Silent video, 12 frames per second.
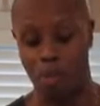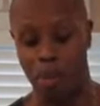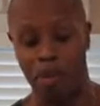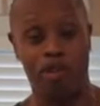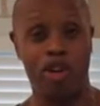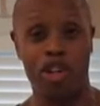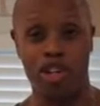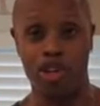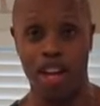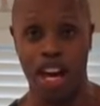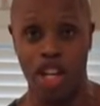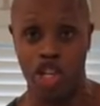But before you
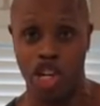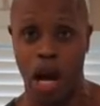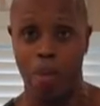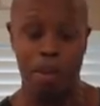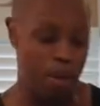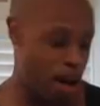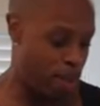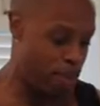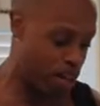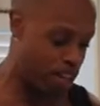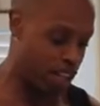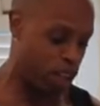do that, chop them
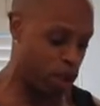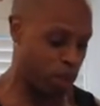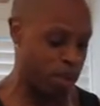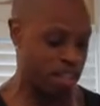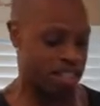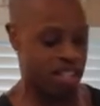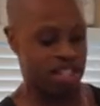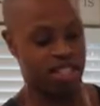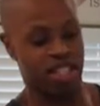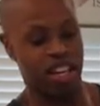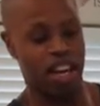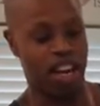up into little
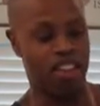pieces.